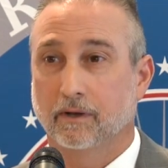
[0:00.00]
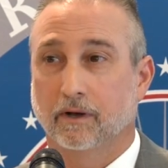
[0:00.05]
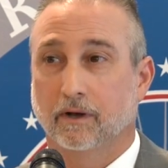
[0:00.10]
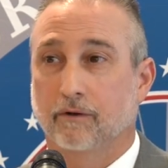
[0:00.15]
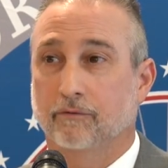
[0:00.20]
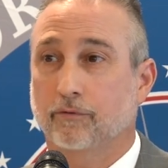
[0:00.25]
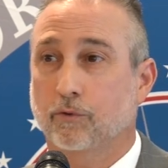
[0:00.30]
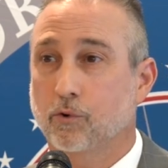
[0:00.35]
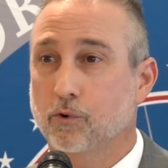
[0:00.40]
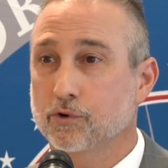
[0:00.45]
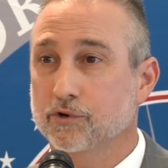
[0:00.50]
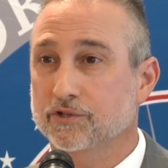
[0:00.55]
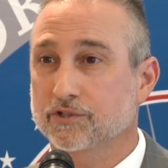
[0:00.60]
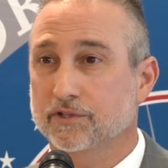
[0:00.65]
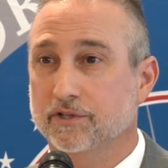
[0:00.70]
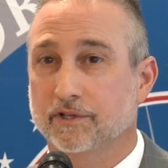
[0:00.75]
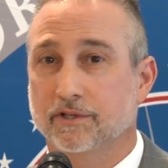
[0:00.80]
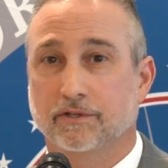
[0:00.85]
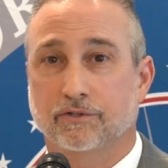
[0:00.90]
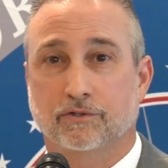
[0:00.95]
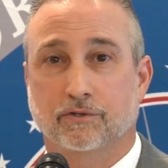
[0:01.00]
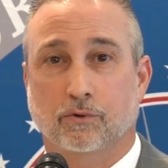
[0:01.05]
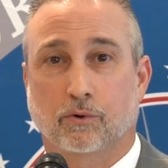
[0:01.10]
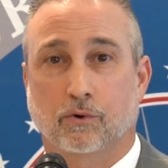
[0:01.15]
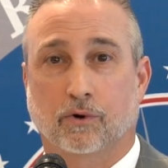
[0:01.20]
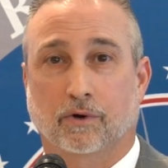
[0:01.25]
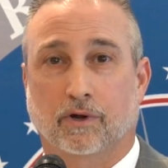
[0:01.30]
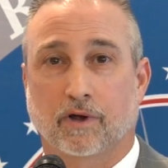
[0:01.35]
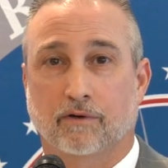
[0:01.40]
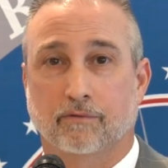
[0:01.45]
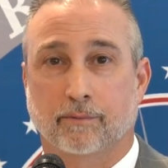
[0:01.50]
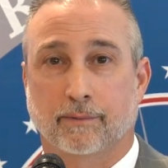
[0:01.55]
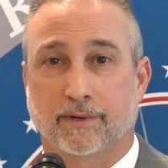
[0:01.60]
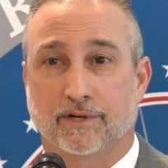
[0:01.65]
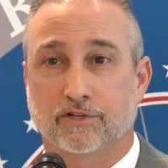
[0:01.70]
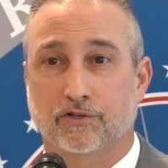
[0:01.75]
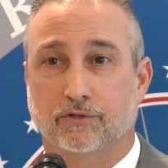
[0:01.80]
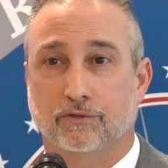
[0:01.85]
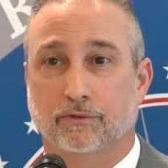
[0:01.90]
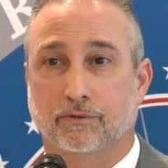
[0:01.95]
of course, is your
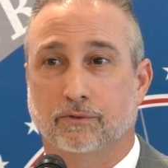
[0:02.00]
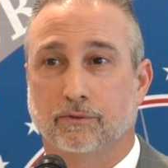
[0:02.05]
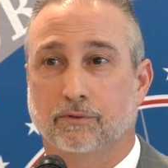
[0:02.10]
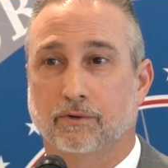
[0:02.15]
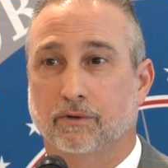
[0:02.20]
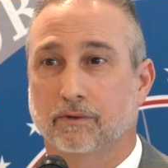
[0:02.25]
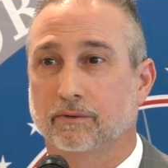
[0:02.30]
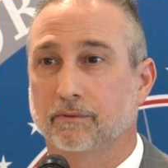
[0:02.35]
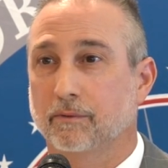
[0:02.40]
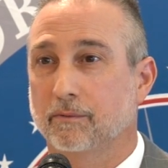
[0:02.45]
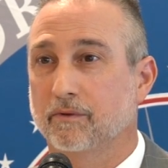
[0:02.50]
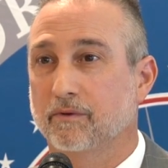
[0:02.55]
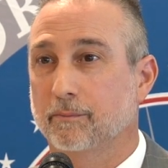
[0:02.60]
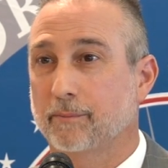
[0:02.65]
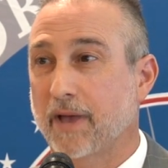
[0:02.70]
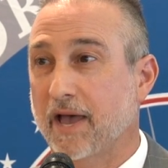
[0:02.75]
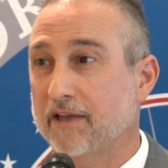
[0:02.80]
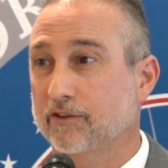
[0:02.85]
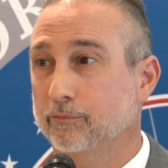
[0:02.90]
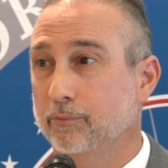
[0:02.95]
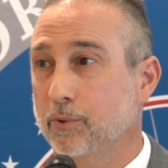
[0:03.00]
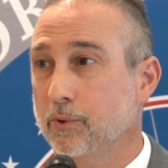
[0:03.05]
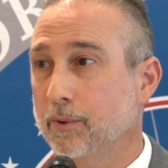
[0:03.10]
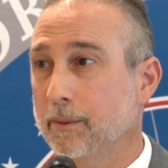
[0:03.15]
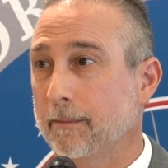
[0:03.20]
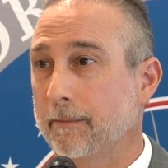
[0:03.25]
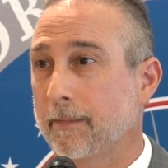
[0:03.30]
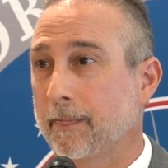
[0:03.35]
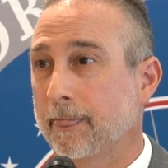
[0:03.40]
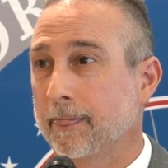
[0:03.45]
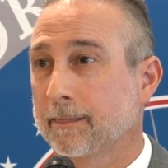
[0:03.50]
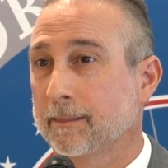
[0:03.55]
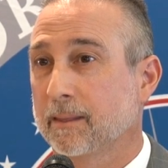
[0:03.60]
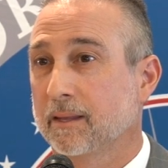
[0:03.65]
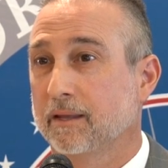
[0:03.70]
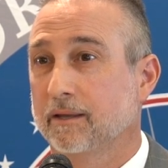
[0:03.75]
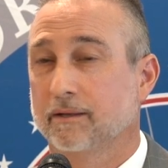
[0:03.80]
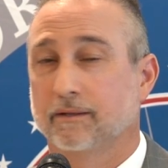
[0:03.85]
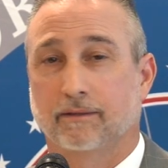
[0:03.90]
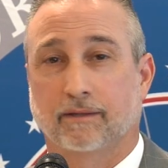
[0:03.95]
government-issued passport
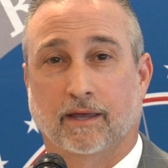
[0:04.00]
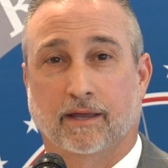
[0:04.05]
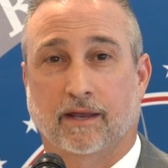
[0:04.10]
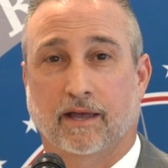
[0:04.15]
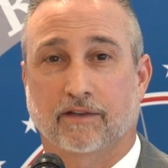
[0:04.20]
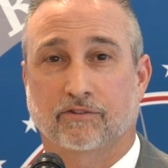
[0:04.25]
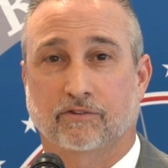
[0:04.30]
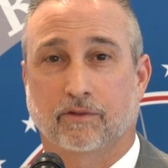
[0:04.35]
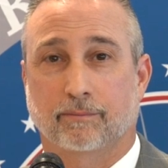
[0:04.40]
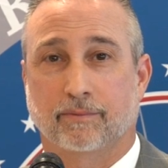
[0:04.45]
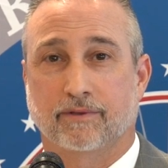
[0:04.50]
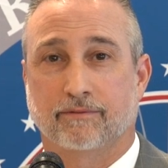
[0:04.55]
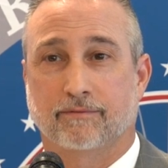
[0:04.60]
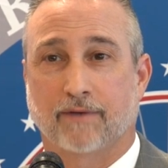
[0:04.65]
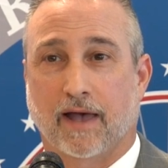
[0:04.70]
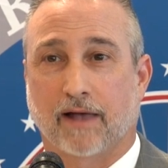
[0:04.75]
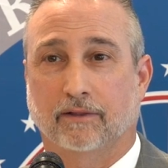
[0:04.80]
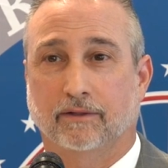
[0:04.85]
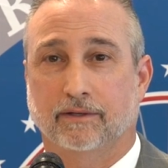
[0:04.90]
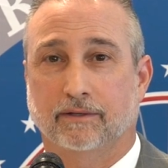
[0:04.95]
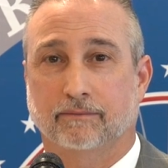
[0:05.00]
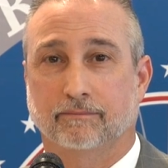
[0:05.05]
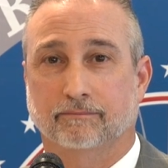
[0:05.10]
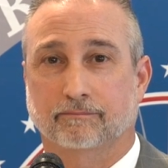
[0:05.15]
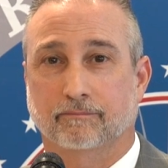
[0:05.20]
that has to be valid.